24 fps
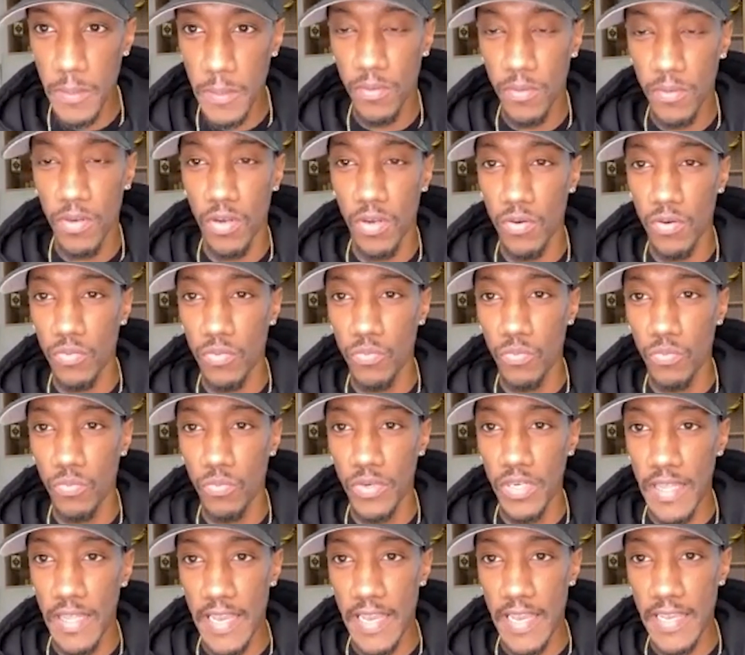People don't
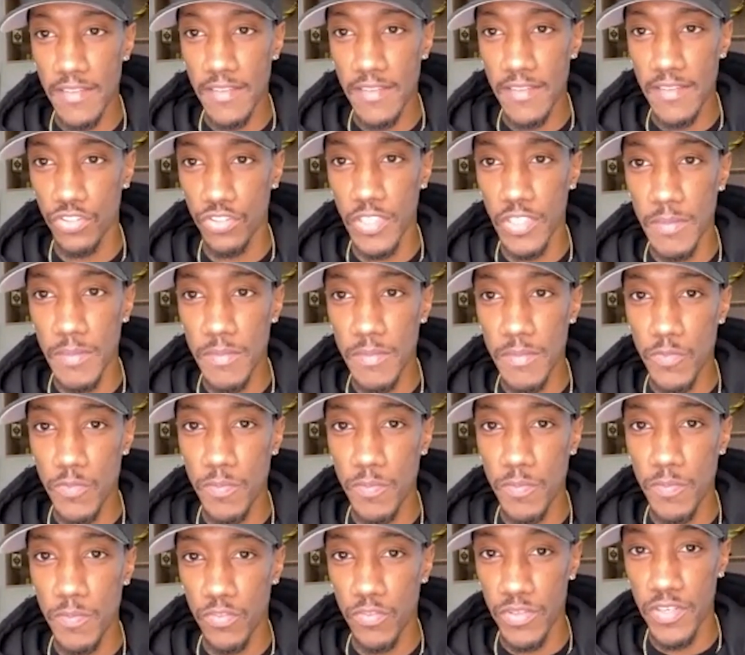realize in the
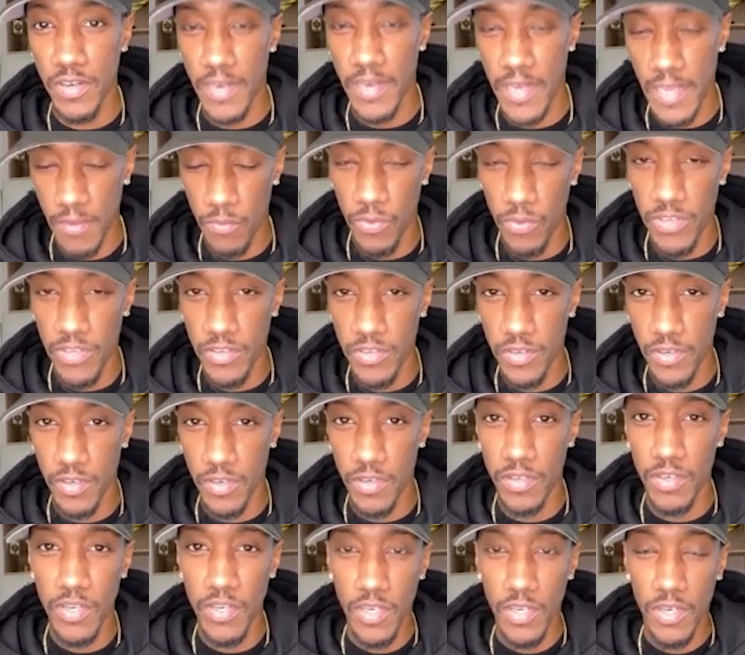streaming space, when
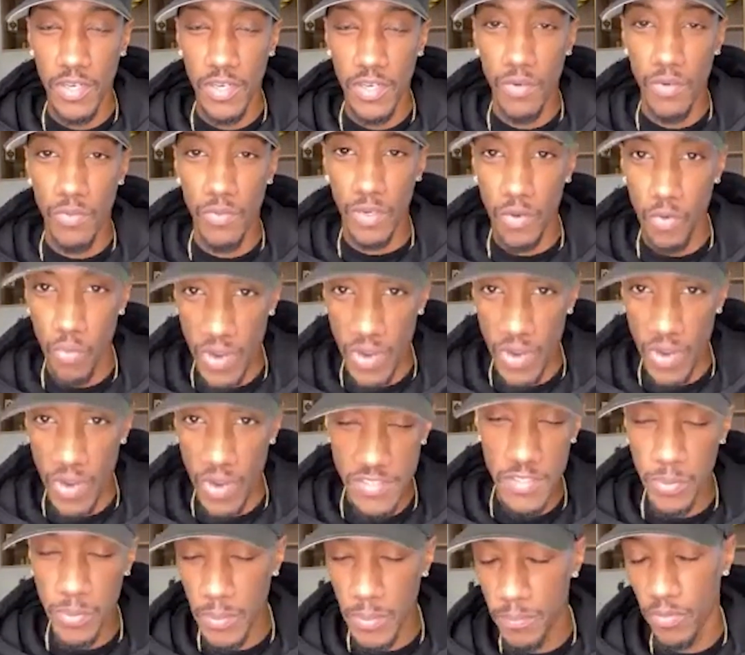you're
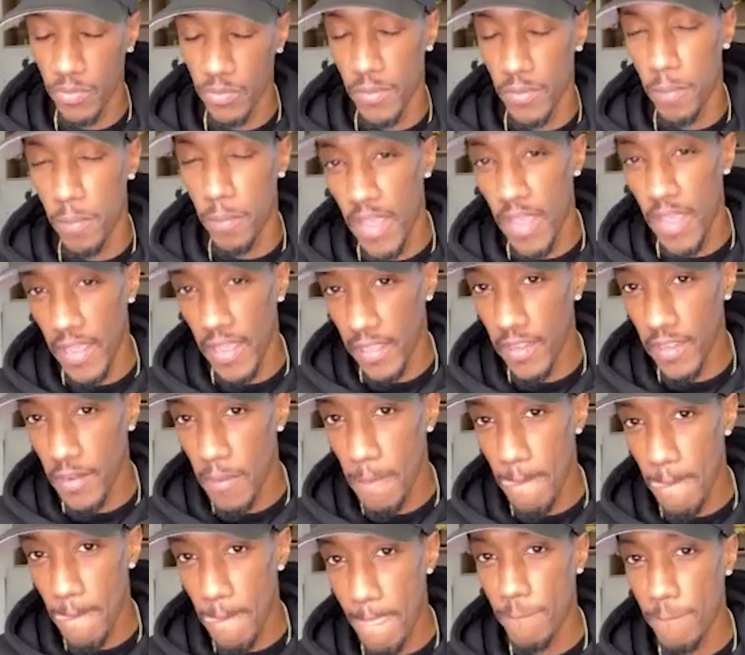requesting people to pay
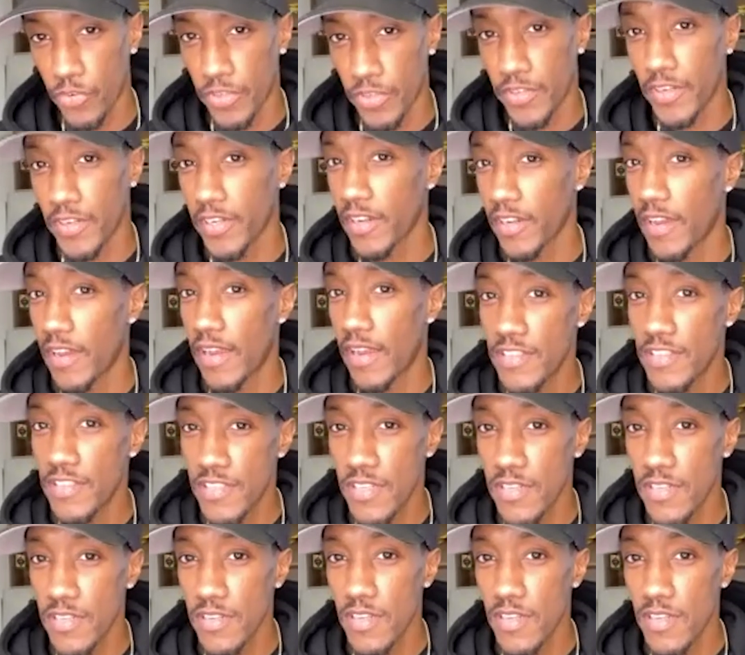for your
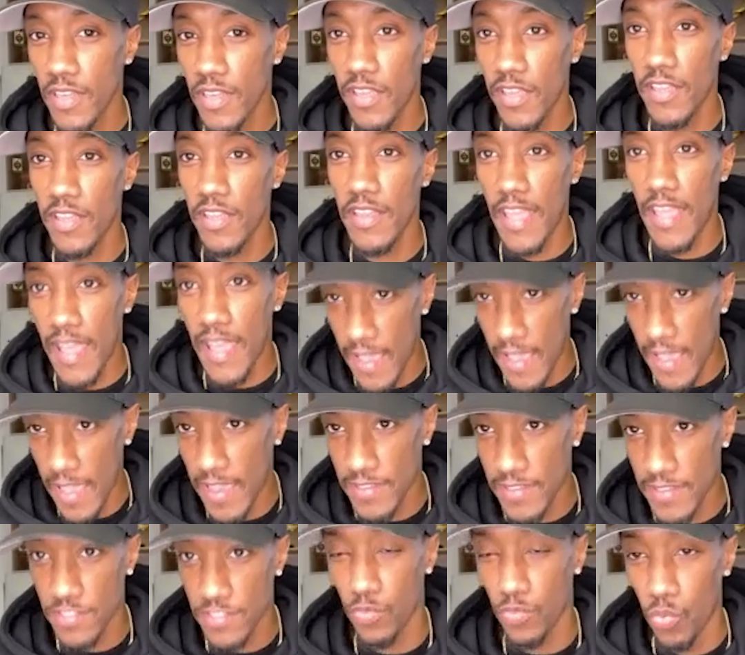content, it
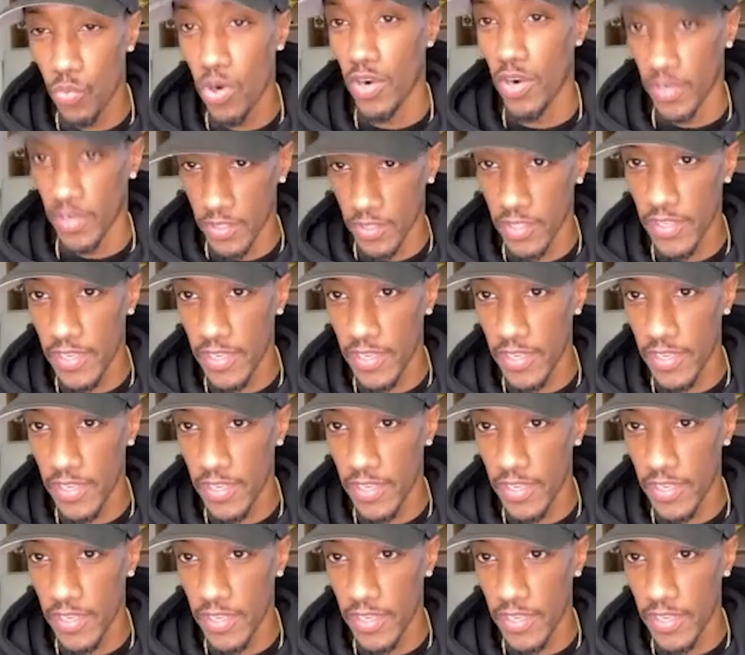has to work.